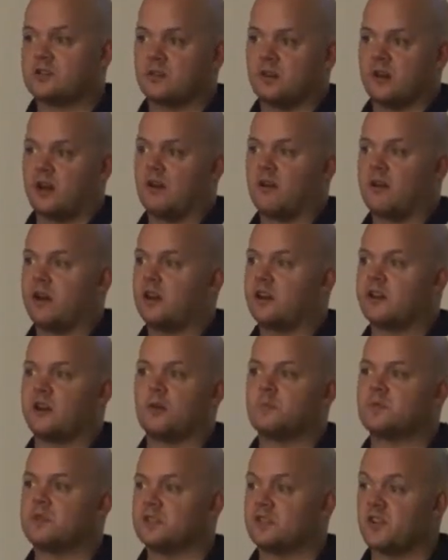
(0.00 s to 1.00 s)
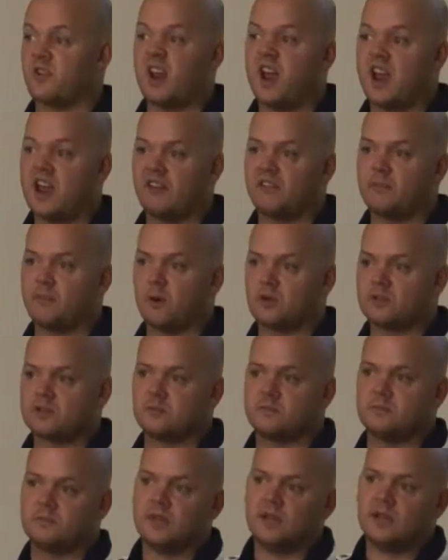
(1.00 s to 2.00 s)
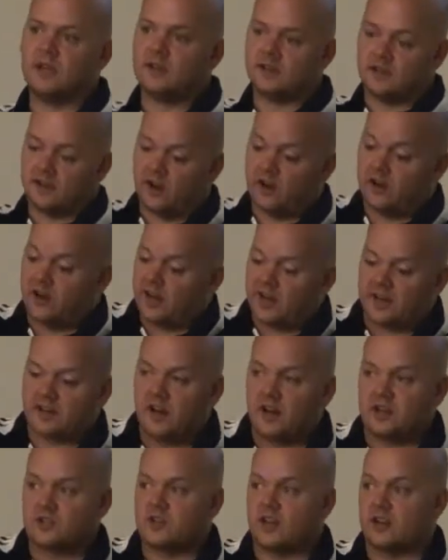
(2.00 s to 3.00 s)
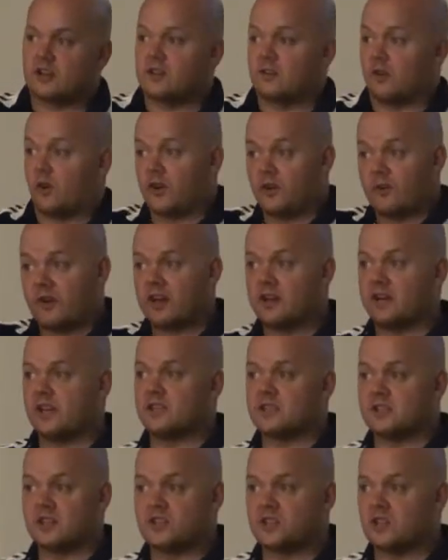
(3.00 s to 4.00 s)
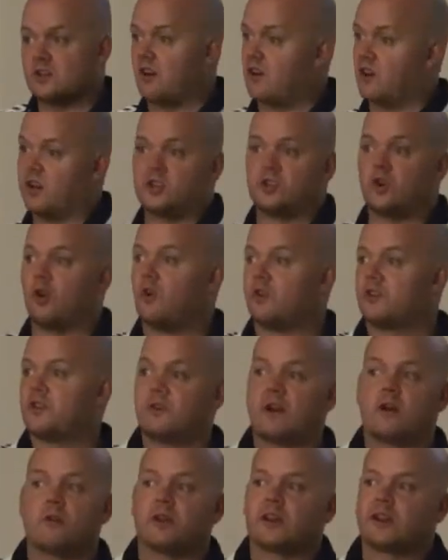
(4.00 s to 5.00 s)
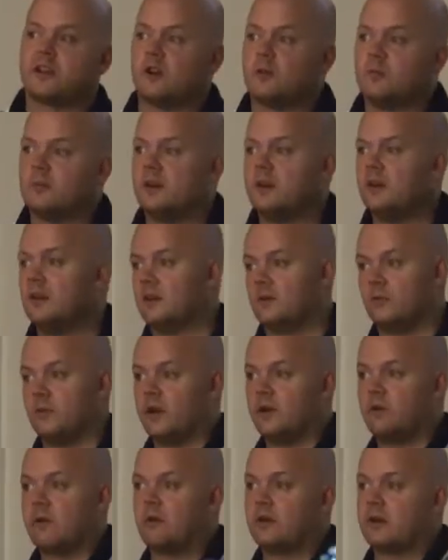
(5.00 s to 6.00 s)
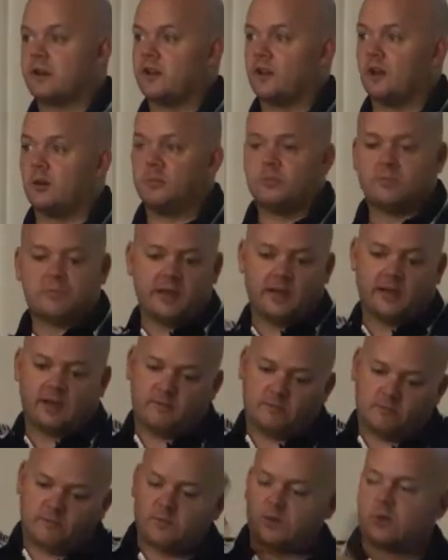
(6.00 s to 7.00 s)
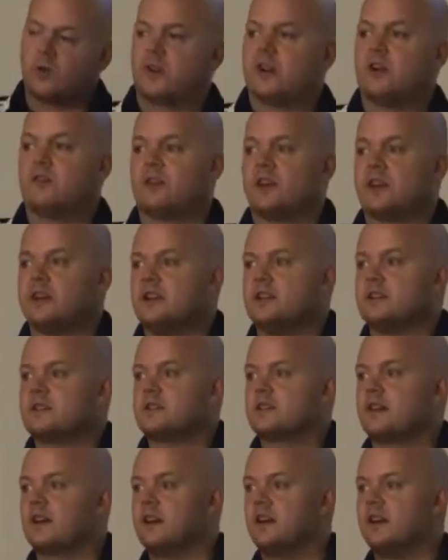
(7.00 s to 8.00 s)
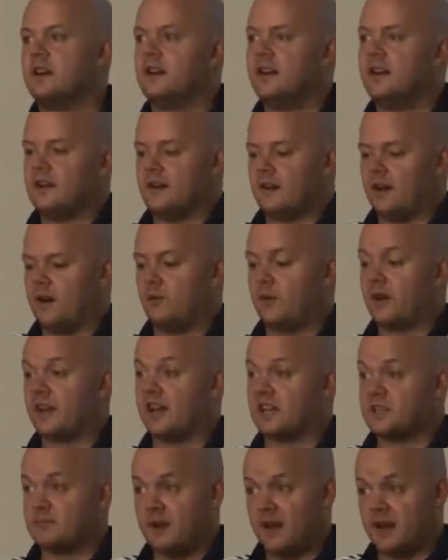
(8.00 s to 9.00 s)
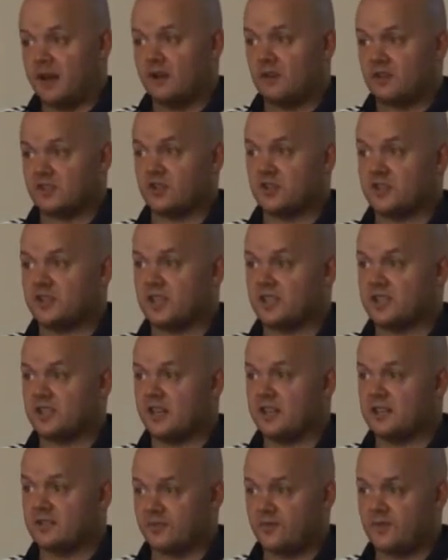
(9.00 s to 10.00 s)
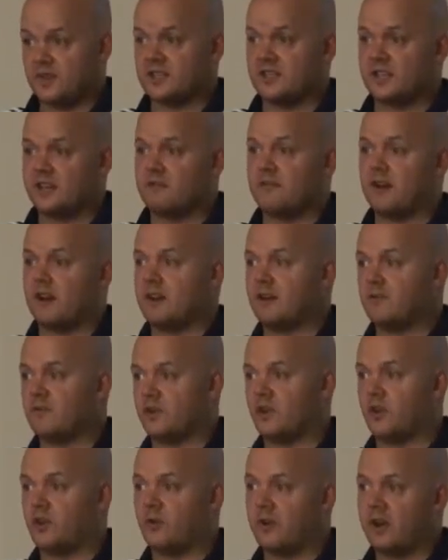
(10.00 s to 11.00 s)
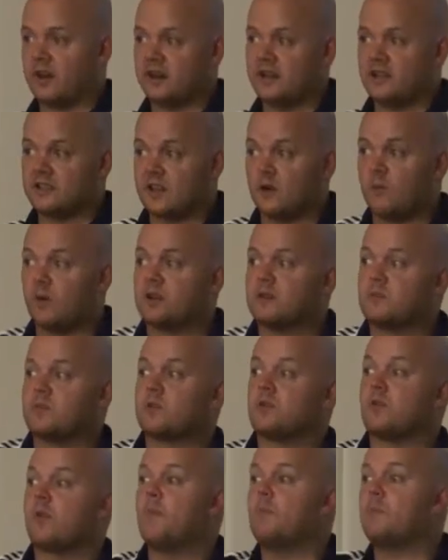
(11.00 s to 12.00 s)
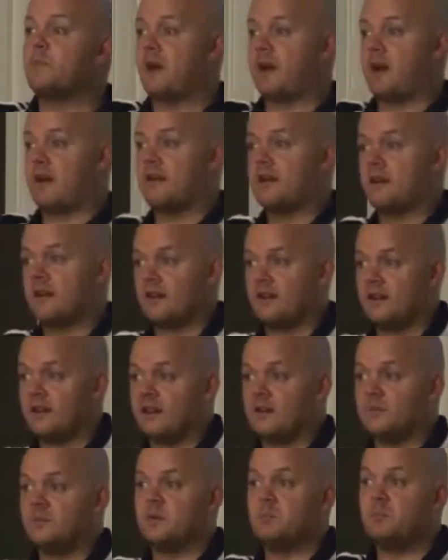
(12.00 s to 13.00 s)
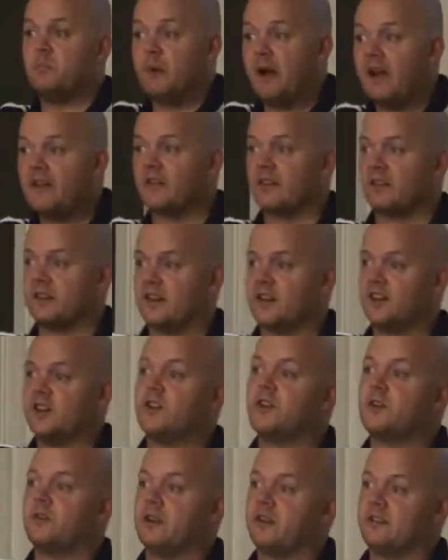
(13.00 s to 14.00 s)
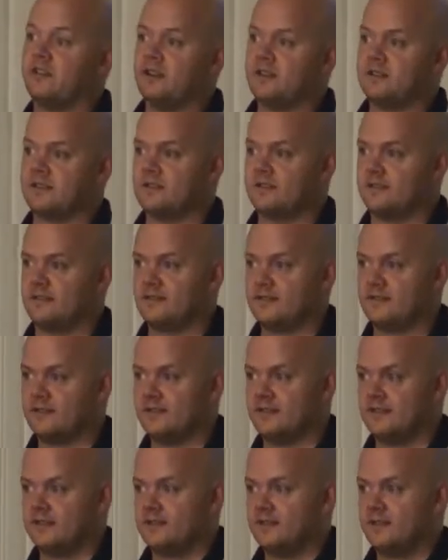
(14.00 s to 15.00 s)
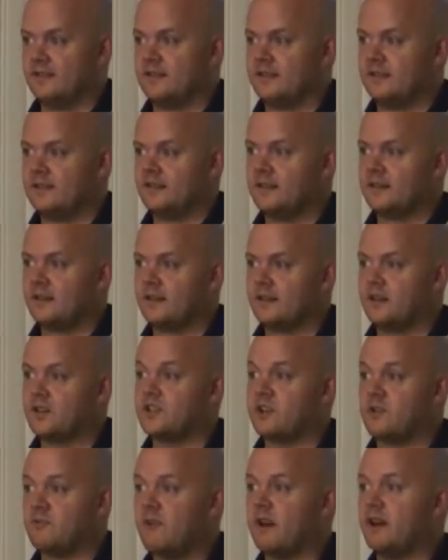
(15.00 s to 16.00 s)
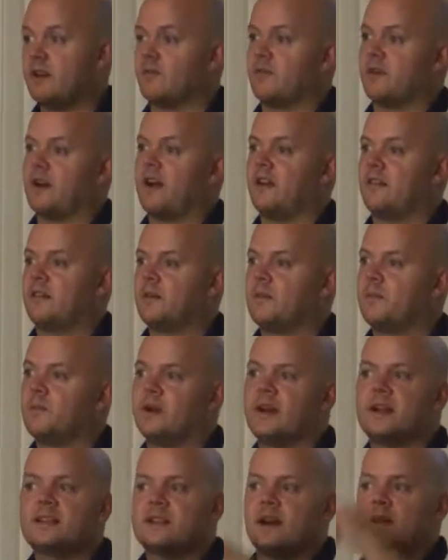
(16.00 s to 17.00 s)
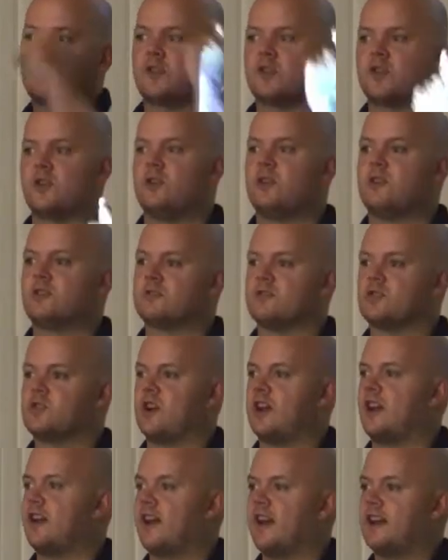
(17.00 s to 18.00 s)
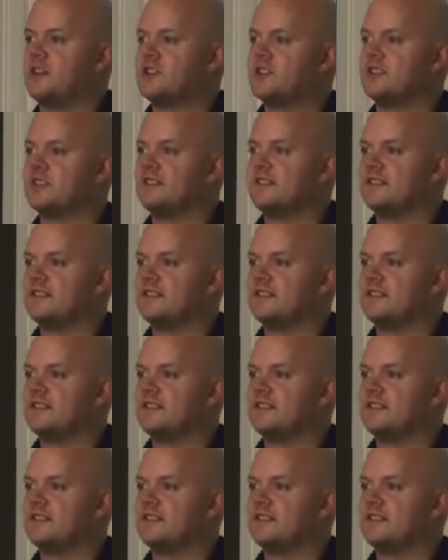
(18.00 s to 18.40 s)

So they're in the club since they're eight. Most of them, they either get a contract to under eighteens this year or they don't, they're out of the club. When they go out of the club, they go down the leagues, okay? I want to get as many of those under sixteens physically ready for the under eighteens. I want them to go up there and be better than the under eighteens because they're ready for that. But that's after two years of a training age.